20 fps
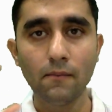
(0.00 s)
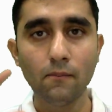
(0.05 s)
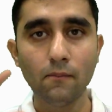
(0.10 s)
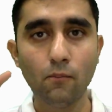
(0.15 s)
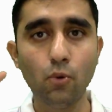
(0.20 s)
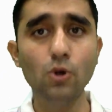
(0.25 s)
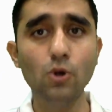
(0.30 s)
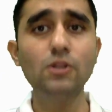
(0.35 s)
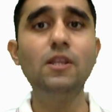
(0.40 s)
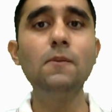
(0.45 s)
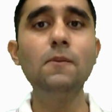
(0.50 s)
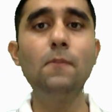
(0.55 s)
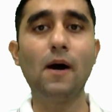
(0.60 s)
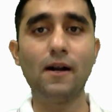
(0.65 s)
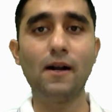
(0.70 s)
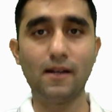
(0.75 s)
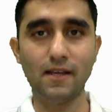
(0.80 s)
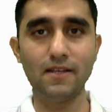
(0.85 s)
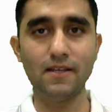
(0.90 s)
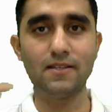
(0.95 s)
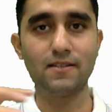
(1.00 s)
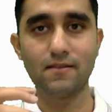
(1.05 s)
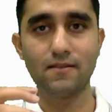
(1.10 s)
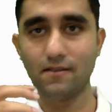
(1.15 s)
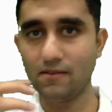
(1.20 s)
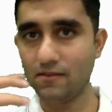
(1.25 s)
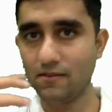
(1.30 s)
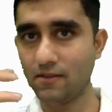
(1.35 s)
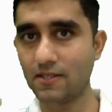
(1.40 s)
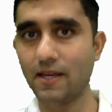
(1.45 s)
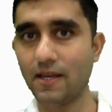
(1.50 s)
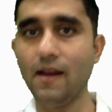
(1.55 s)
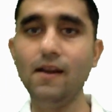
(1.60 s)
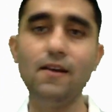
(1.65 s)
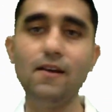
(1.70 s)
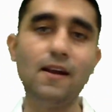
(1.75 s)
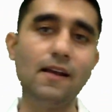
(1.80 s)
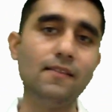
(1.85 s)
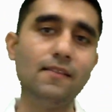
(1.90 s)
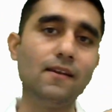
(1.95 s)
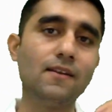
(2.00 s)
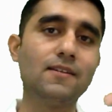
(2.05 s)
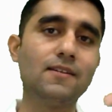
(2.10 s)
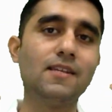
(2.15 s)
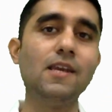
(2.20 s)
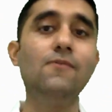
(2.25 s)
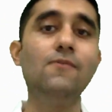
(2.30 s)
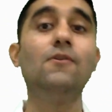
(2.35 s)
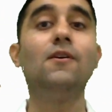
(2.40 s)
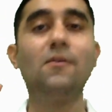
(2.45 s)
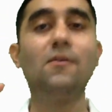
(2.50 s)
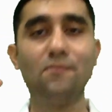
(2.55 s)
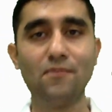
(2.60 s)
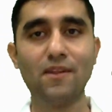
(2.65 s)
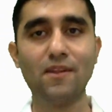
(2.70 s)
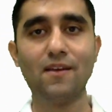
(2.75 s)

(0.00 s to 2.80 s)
Both the parties, the sender and the receiver,